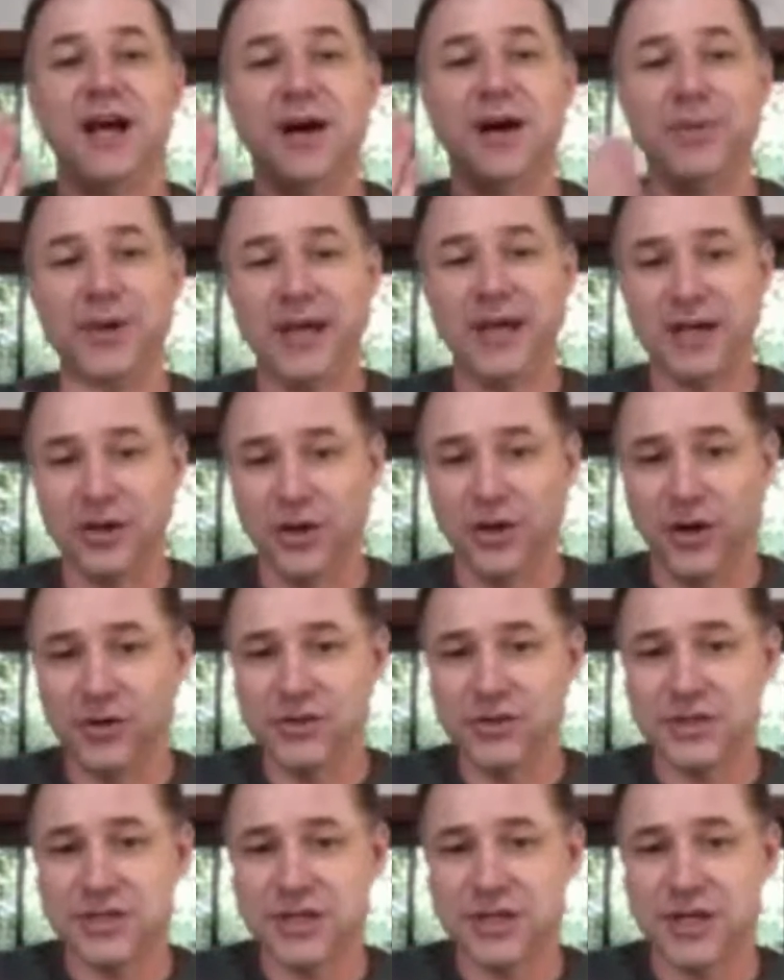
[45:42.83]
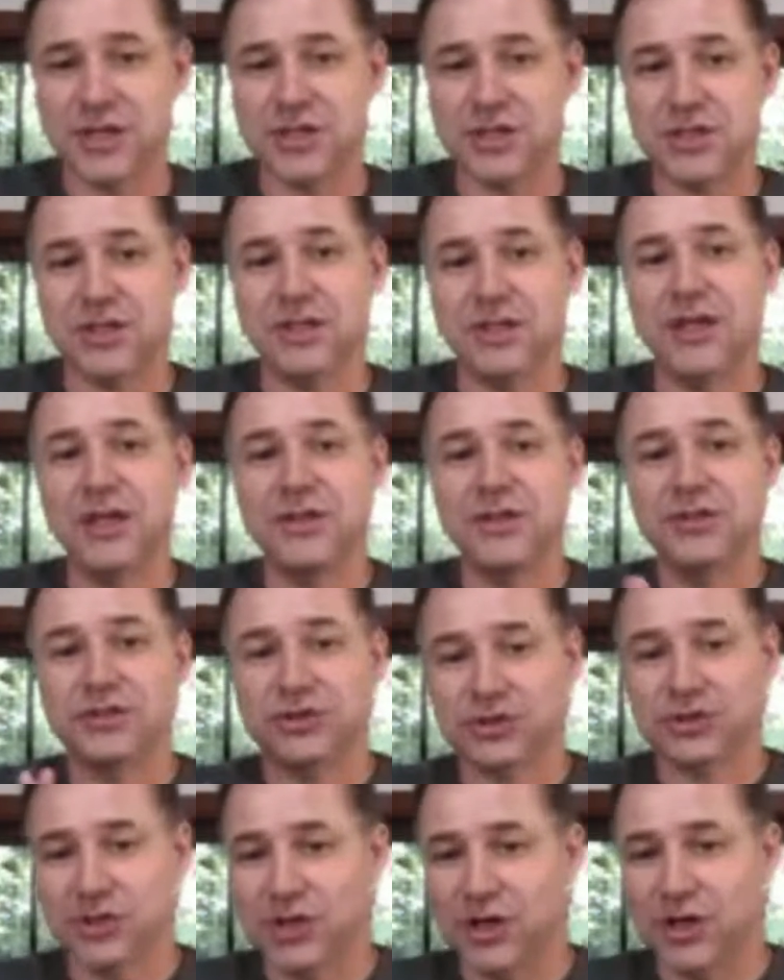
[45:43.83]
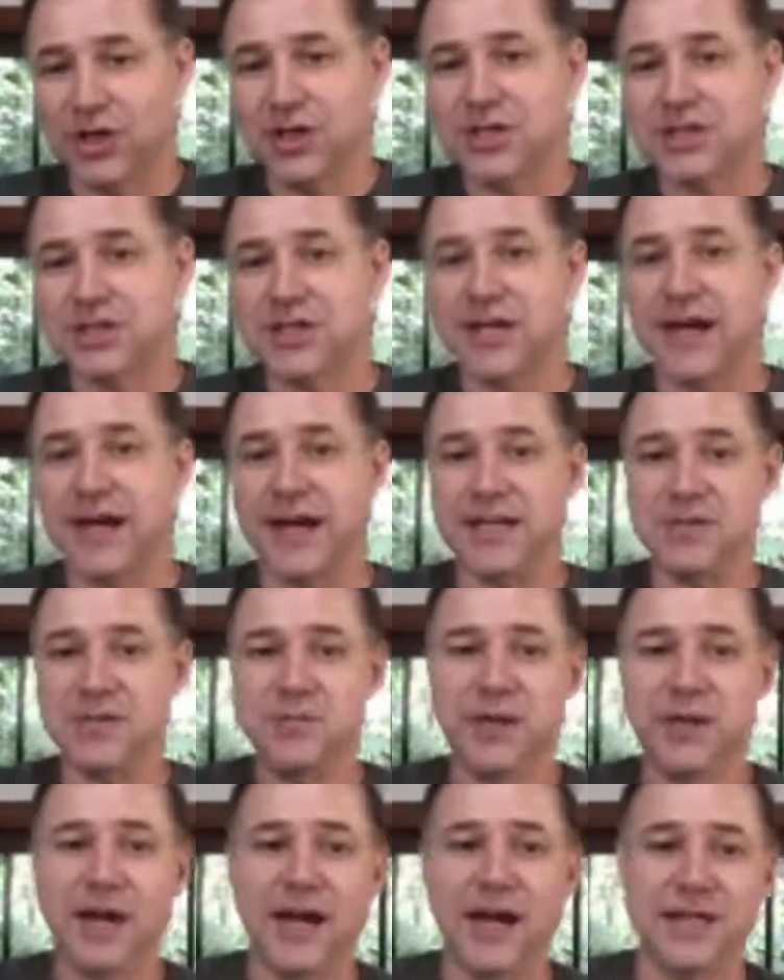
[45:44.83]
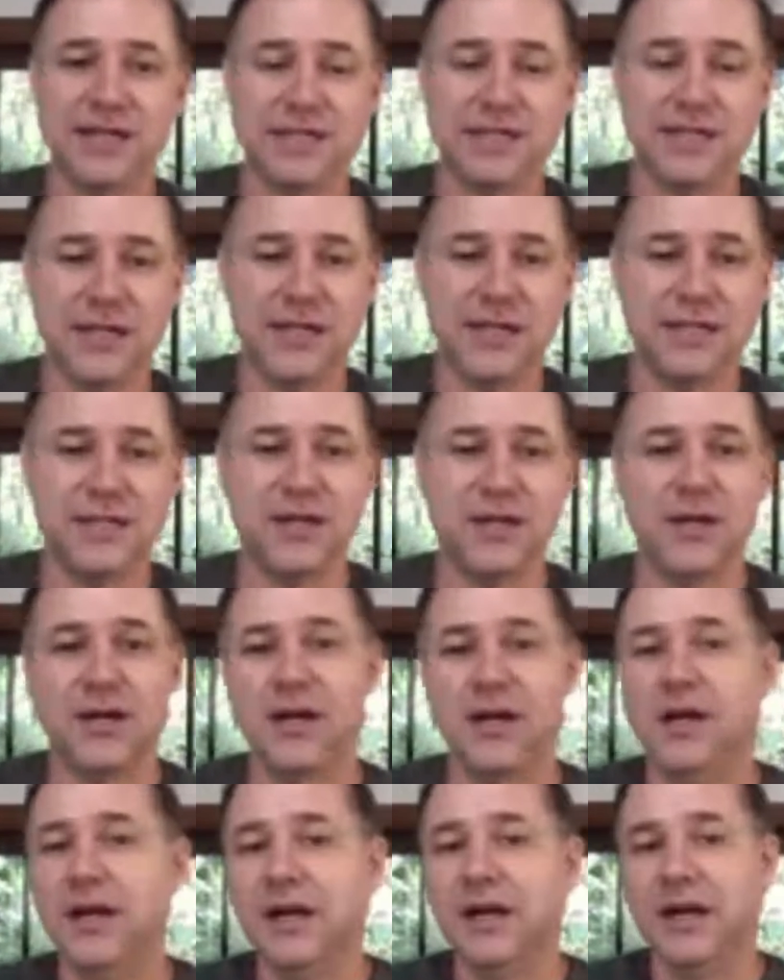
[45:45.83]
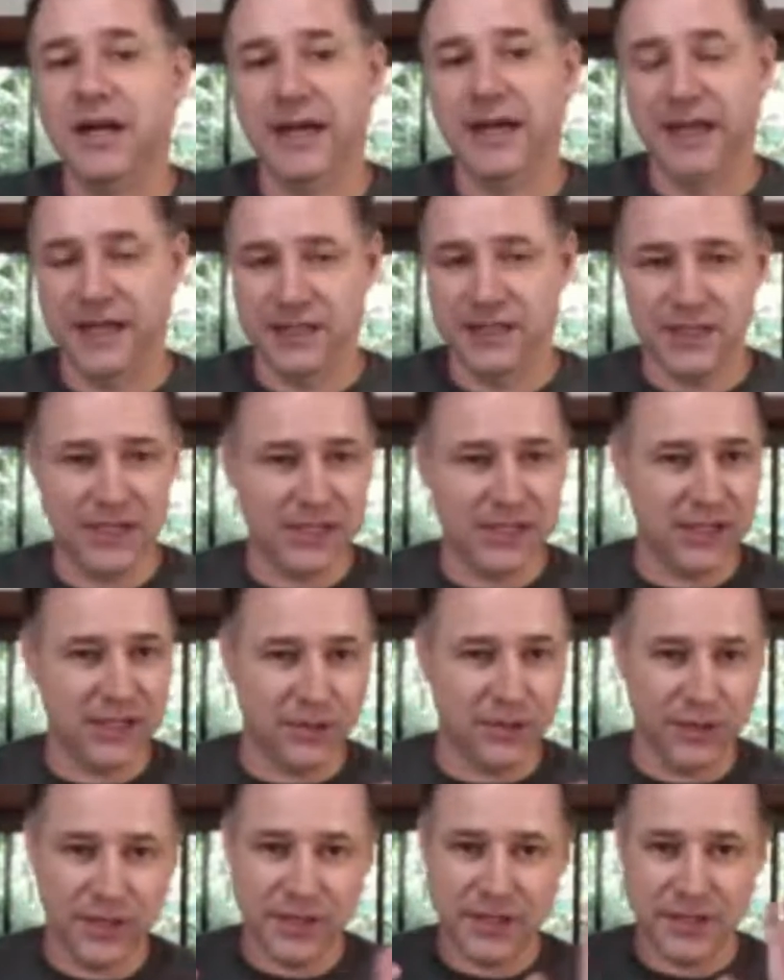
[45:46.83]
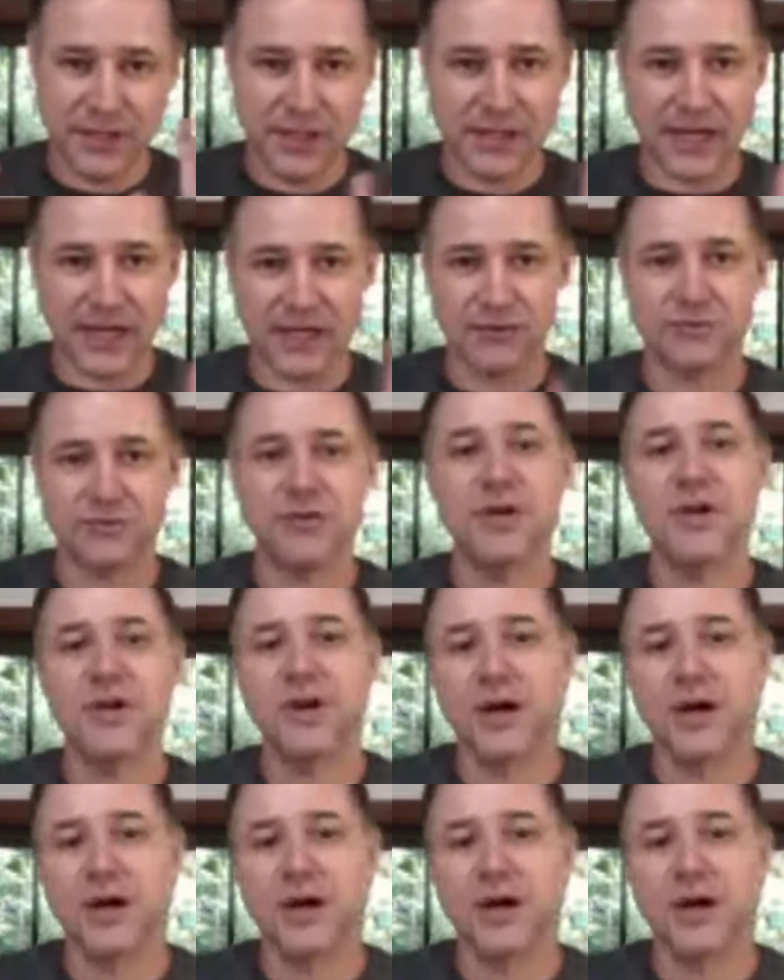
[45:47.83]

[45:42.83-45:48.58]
We had a long discussion. Serge is the guy that's behind the scenes here. And he kind of